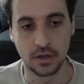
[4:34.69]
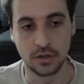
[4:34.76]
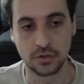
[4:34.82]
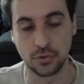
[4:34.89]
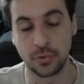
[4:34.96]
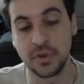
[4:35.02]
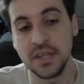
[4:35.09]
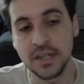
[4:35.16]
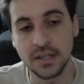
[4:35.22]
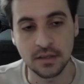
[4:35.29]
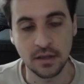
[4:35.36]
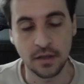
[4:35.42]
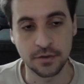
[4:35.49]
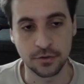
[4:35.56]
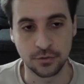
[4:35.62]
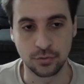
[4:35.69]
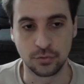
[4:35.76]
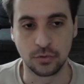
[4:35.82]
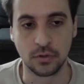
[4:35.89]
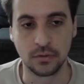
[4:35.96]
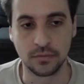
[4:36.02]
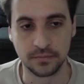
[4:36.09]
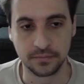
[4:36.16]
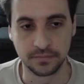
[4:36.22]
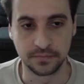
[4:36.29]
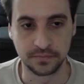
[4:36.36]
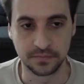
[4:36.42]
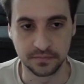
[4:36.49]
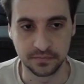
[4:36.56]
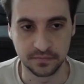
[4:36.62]
So we need another tool.
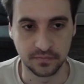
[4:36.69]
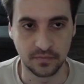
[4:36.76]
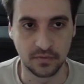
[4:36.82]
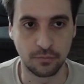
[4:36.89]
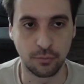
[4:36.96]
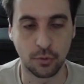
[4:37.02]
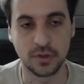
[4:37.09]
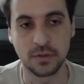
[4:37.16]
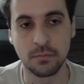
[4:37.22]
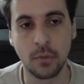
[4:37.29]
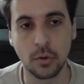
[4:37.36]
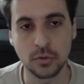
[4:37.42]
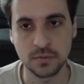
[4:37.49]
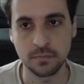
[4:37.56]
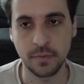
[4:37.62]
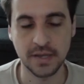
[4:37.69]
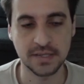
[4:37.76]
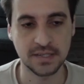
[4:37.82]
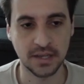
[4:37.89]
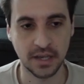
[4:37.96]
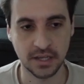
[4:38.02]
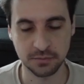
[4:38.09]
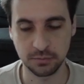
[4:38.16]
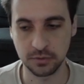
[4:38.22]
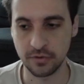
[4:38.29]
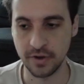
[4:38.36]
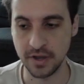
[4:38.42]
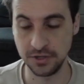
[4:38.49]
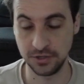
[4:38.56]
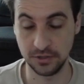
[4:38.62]
For the most basic
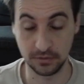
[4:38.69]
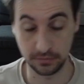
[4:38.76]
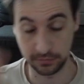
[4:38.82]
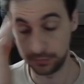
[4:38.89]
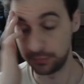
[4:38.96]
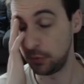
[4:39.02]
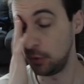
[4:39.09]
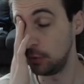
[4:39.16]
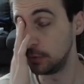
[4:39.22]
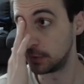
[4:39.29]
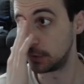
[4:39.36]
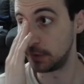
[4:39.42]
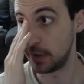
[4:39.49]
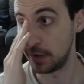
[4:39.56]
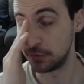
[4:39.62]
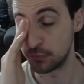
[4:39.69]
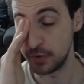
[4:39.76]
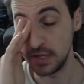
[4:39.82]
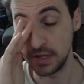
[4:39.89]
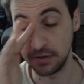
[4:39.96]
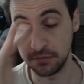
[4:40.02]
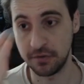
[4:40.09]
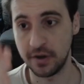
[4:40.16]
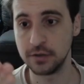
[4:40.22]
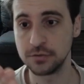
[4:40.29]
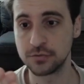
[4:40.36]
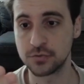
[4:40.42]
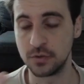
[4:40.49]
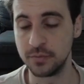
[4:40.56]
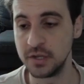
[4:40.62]
exploration of a folder and reading files
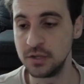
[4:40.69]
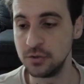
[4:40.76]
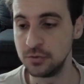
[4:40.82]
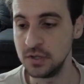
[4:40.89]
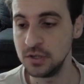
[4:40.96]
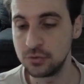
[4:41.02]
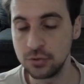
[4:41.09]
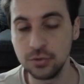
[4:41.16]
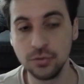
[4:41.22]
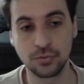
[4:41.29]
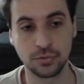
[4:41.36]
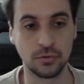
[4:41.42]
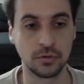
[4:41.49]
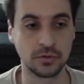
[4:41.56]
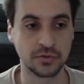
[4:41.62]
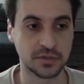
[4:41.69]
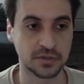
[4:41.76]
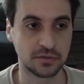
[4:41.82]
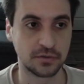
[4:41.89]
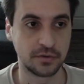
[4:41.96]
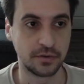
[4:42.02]
from it, you need two tools.